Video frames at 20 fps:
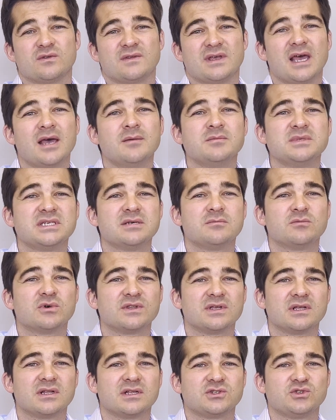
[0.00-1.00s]
MTA
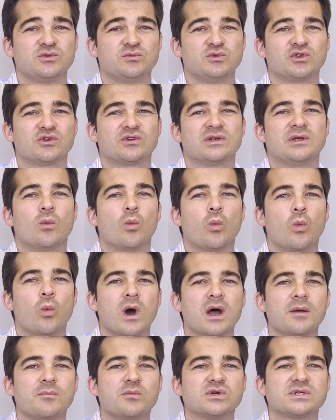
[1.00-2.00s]
model attributes only
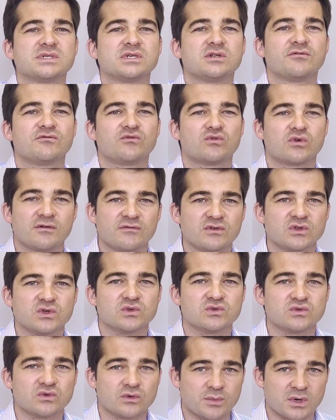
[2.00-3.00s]
1% of
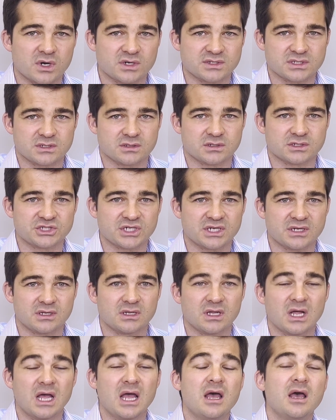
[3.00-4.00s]
revenue to a particular
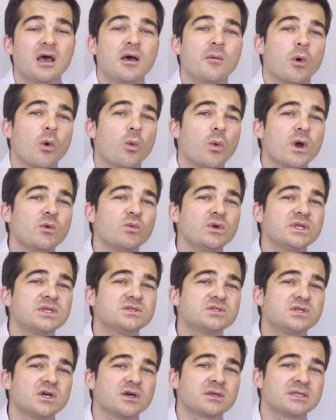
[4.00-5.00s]
channel. But when we
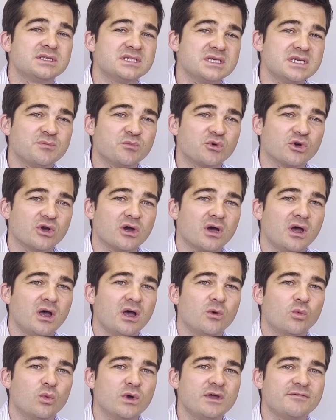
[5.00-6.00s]
dug deeper,
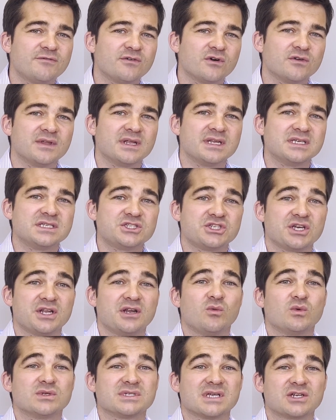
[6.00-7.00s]
we found that this
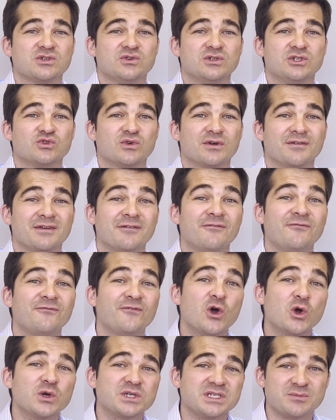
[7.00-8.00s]
channel was actually driving
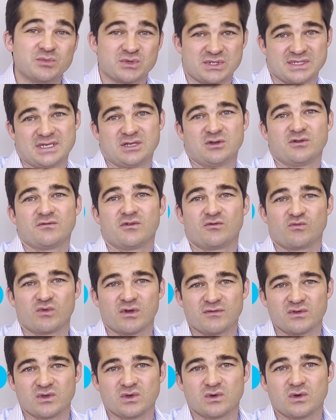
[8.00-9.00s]
30% of the
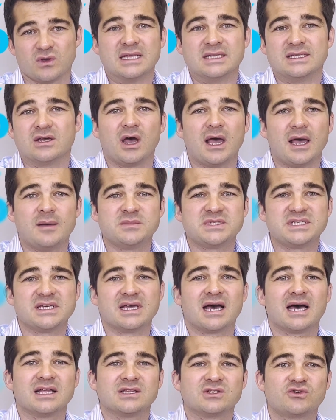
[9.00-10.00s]
revenue. The
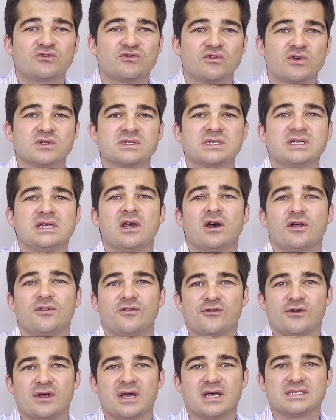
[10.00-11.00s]
MTA had grossly
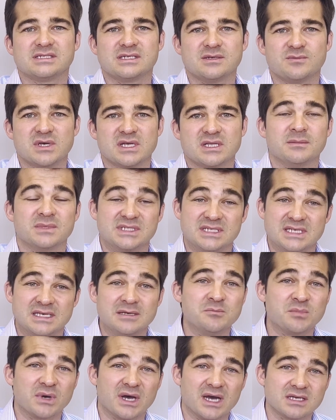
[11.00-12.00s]
underestimated the
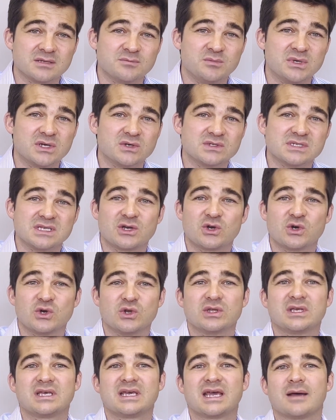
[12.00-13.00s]
impact because it
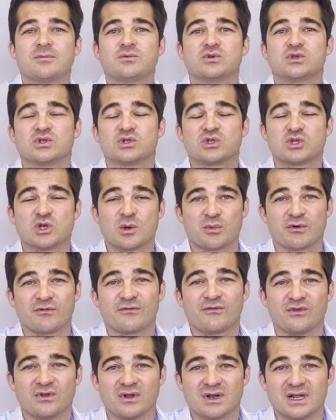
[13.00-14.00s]
couldn't capture the top of
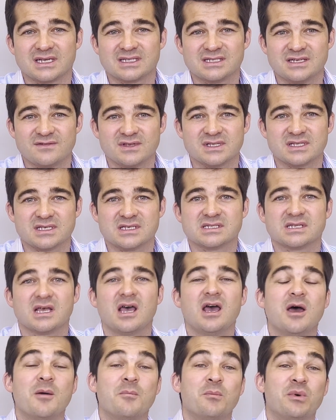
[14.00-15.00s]
funnel activities,
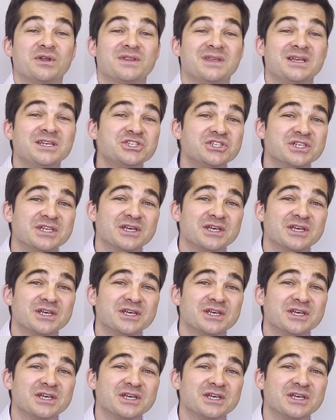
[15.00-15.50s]
potentially